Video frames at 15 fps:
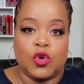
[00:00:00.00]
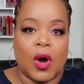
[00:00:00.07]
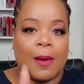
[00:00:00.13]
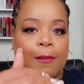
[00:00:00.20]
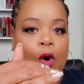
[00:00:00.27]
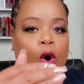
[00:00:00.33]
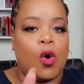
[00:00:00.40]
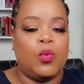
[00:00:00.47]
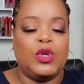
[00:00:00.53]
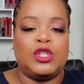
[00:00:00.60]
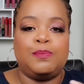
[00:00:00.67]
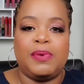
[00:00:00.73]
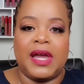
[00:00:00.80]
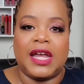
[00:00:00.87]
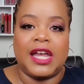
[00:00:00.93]
I'm always
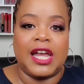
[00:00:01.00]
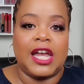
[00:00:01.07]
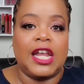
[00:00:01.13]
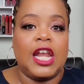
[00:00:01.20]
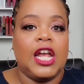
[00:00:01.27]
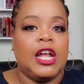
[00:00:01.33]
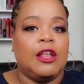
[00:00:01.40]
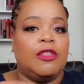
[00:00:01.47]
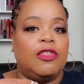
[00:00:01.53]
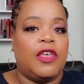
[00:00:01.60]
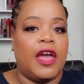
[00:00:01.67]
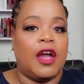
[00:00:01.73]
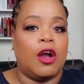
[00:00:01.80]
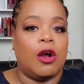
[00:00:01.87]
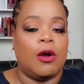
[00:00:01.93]
picking
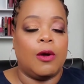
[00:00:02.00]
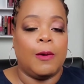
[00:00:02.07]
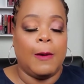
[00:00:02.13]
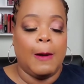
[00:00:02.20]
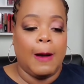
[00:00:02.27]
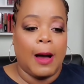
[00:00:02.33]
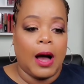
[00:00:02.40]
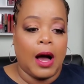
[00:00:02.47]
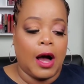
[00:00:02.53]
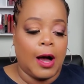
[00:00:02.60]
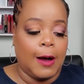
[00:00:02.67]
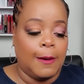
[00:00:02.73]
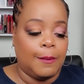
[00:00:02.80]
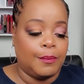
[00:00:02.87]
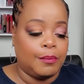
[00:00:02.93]
their
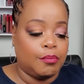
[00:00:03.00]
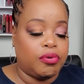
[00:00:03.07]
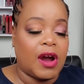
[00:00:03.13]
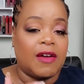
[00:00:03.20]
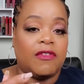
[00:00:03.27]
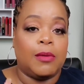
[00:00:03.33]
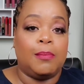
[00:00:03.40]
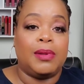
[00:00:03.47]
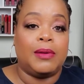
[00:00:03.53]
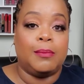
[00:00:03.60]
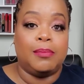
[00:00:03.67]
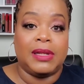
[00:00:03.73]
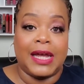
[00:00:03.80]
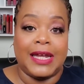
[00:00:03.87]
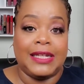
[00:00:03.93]
private
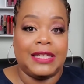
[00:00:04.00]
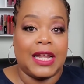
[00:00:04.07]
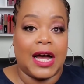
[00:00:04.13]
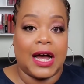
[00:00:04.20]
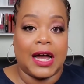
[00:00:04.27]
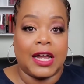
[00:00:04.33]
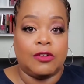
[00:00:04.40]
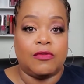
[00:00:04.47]
blend line,